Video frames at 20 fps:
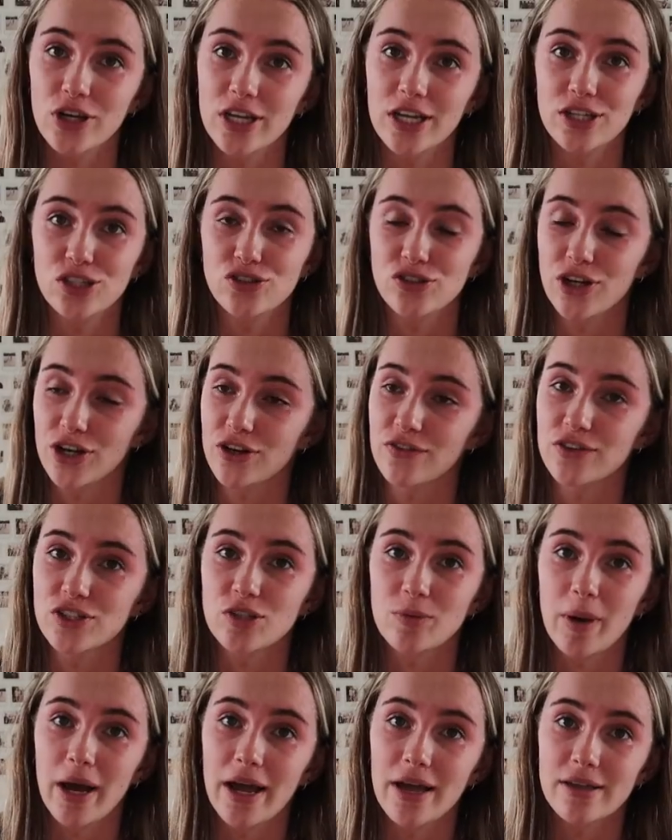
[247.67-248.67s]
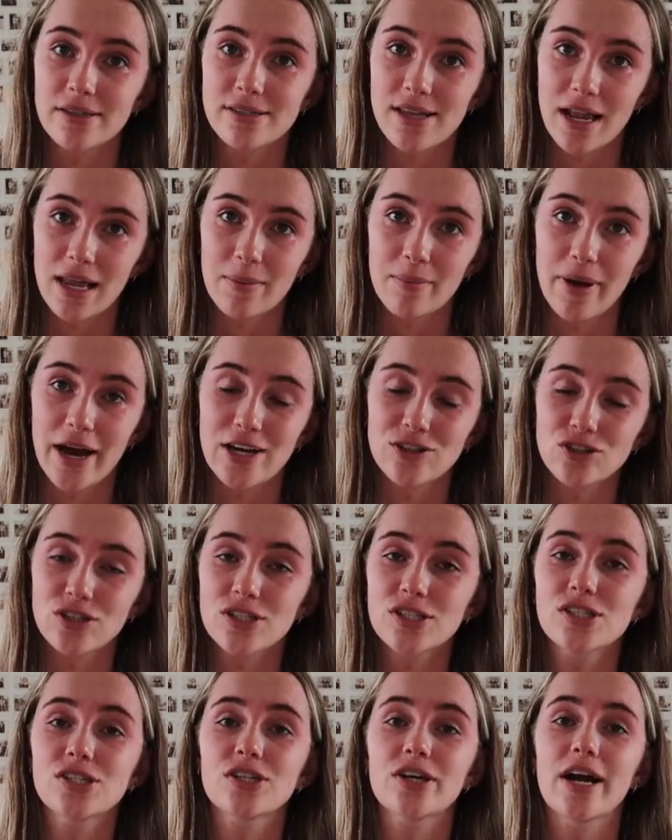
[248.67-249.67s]
you can head straight over to my selling page on
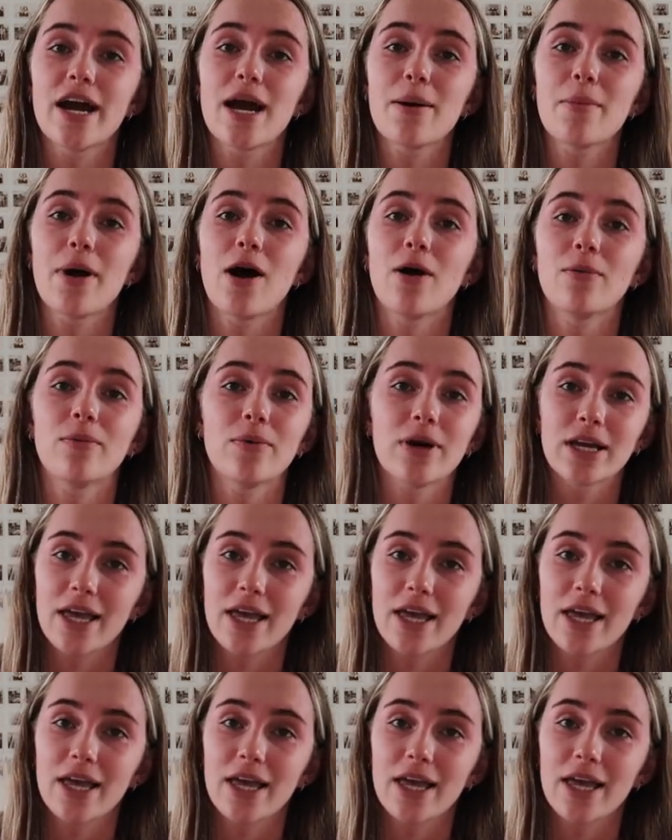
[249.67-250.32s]
Instagram.